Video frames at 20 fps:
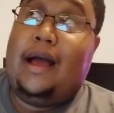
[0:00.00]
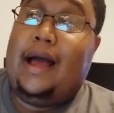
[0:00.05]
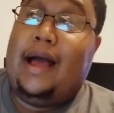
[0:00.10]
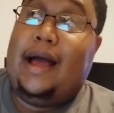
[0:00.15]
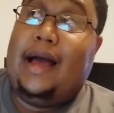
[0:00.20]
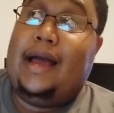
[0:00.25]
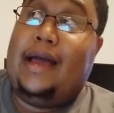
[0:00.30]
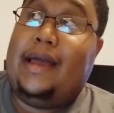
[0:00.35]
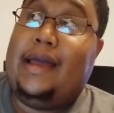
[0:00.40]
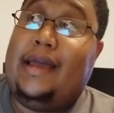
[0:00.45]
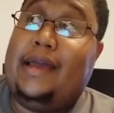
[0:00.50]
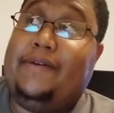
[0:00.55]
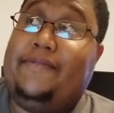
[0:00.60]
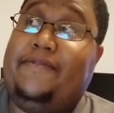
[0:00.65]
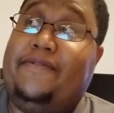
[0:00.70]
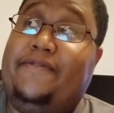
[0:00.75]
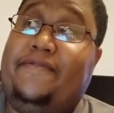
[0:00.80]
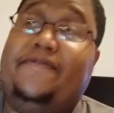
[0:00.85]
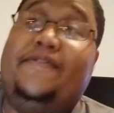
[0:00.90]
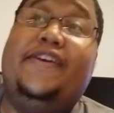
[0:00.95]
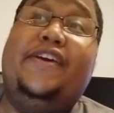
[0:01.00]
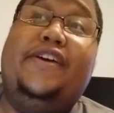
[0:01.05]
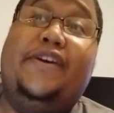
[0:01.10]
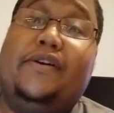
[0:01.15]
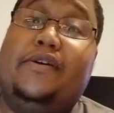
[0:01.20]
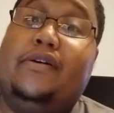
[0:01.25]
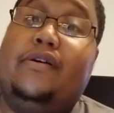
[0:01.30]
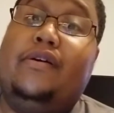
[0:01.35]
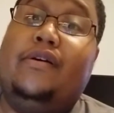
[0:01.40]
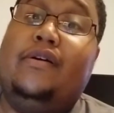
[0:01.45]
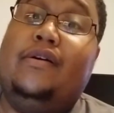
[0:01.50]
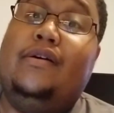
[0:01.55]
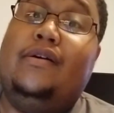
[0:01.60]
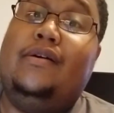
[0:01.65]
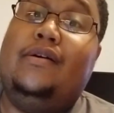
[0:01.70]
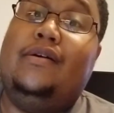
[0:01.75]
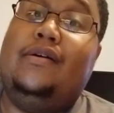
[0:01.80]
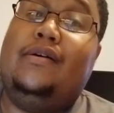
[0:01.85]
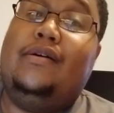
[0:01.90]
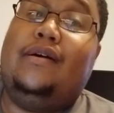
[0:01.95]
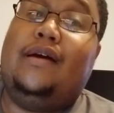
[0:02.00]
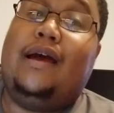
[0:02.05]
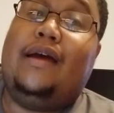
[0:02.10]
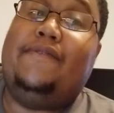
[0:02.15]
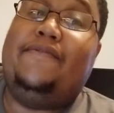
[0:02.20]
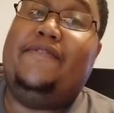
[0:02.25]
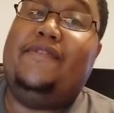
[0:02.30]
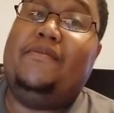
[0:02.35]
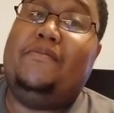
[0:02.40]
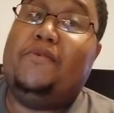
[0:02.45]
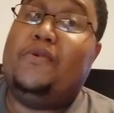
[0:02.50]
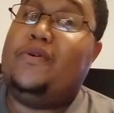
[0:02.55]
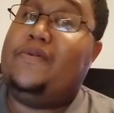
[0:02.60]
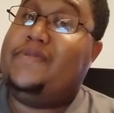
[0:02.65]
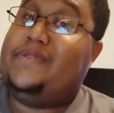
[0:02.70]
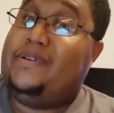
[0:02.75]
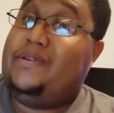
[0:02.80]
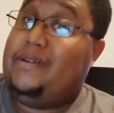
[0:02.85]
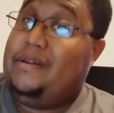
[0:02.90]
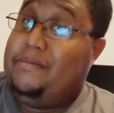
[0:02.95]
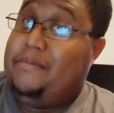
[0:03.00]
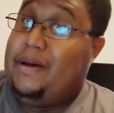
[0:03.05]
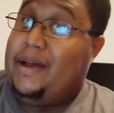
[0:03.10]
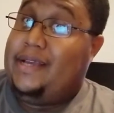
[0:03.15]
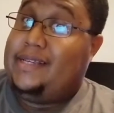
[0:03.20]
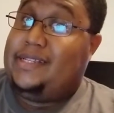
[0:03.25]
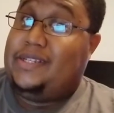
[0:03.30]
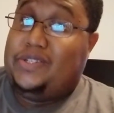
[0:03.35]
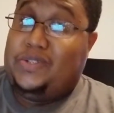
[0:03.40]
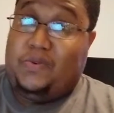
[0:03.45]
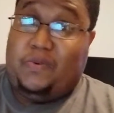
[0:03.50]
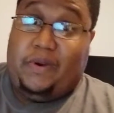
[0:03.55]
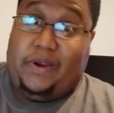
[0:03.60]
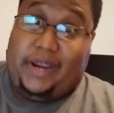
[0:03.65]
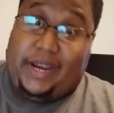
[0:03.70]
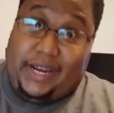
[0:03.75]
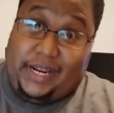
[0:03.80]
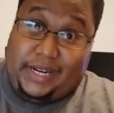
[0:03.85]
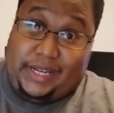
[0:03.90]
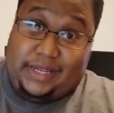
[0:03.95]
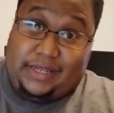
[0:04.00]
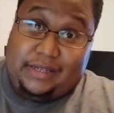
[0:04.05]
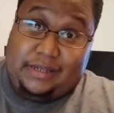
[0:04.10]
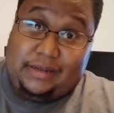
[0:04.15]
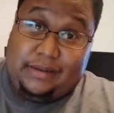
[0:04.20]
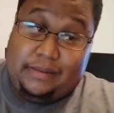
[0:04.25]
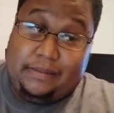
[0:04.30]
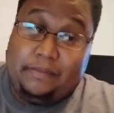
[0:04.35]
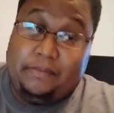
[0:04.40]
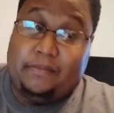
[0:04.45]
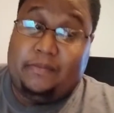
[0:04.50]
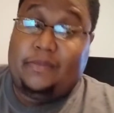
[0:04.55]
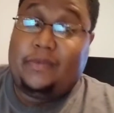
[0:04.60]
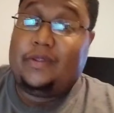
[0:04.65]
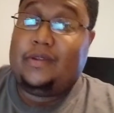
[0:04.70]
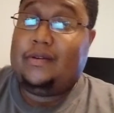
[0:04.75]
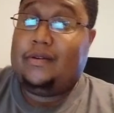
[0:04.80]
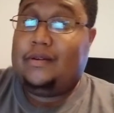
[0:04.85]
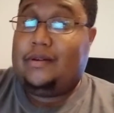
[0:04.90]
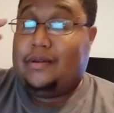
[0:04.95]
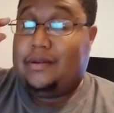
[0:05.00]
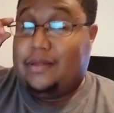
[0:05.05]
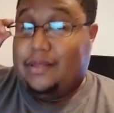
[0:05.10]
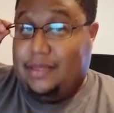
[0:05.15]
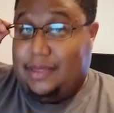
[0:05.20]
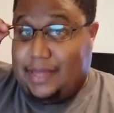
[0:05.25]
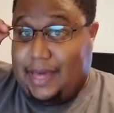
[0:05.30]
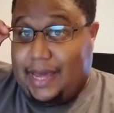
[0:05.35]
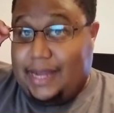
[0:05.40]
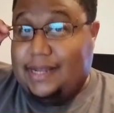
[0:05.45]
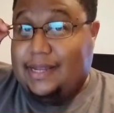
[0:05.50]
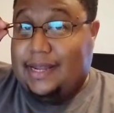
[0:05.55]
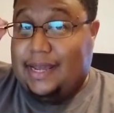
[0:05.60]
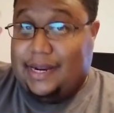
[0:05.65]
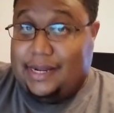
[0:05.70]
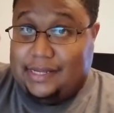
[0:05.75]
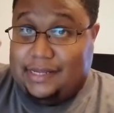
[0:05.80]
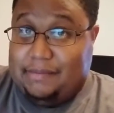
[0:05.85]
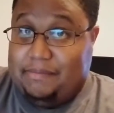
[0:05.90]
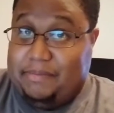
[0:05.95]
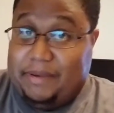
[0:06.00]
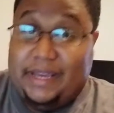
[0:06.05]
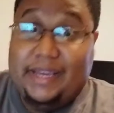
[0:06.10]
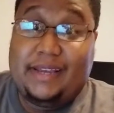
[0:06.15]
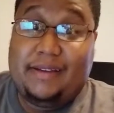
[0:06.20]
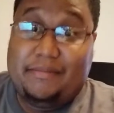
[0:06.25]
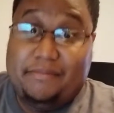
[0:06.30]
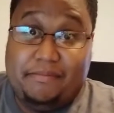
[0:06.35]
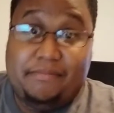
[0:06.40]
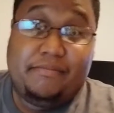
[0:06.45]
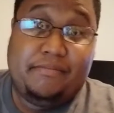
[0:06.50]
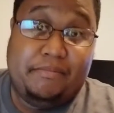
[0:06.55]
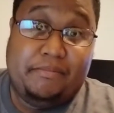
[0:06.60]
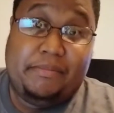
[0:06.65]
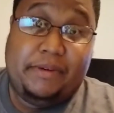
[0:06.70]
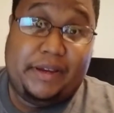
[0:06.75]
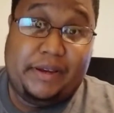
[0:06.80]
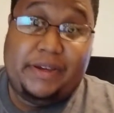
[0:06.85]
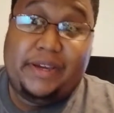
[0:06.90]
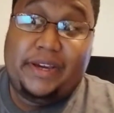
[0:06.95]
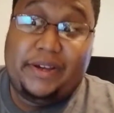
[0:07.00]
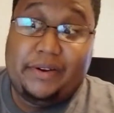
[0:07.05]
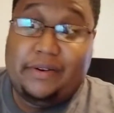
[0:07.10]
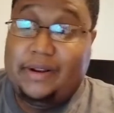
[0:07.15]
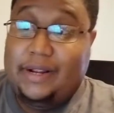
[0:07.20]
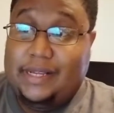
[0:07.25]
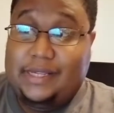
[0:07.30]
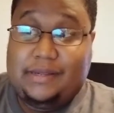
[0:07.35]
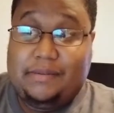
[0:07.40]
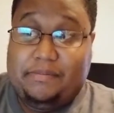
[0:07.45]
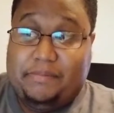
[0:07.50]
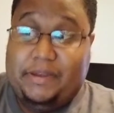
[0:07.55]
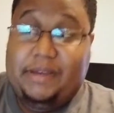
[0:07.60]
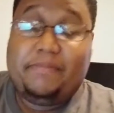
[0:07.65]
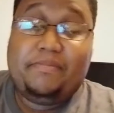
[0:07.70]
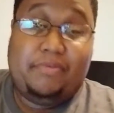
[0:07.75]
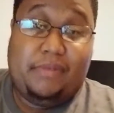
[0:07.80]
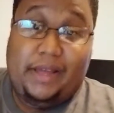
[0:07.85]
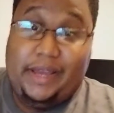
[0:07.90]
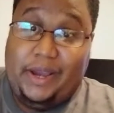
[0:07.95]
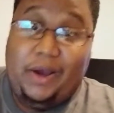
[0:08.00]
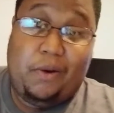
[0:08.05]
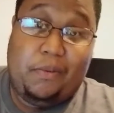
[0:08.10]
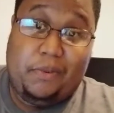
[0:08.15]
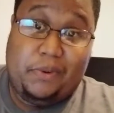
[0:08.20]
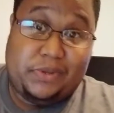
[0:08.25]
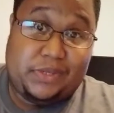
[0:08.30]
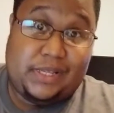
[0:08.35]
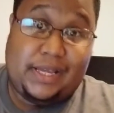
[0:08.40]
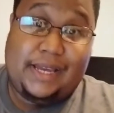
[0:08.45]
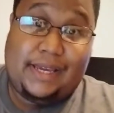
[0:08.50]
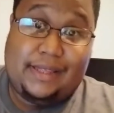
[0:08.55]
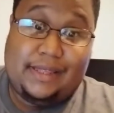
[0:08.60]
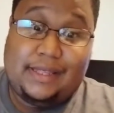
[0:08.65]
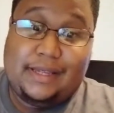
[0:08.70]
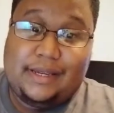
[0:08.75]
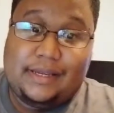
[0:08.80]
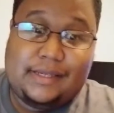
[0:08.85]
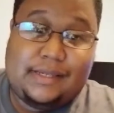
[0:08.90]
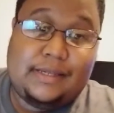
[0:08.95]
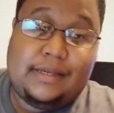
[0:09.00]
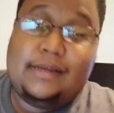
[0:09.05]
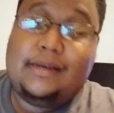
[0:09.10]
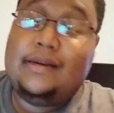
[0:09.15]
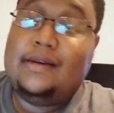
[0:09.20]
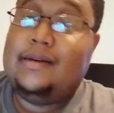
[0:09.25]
I fear. I fear more if Sony buys a Square Enix. That that is a big big hitter. That's a big play, almost like this.